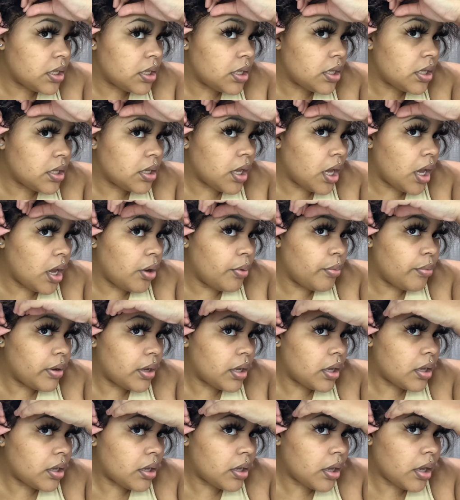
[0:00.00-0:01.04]
because you put it behind the
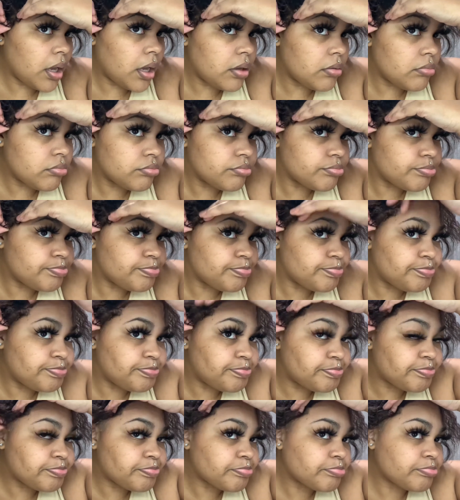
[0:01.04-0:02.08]
glue, then you is going to be
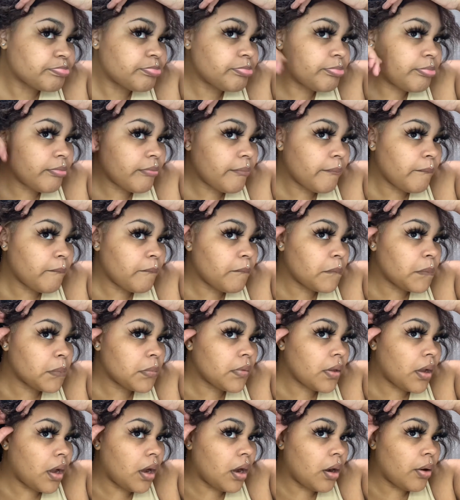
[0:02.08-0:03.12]
looking a pickle and
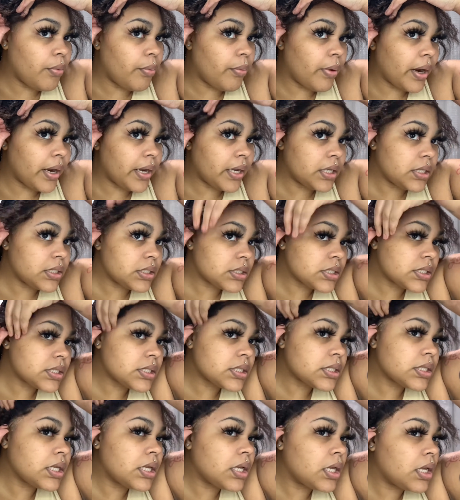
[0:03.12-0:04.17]
it's not going to give what
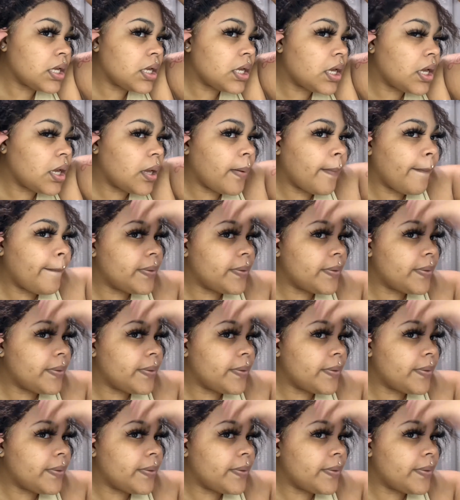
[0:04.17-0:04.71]
it's supposed to give.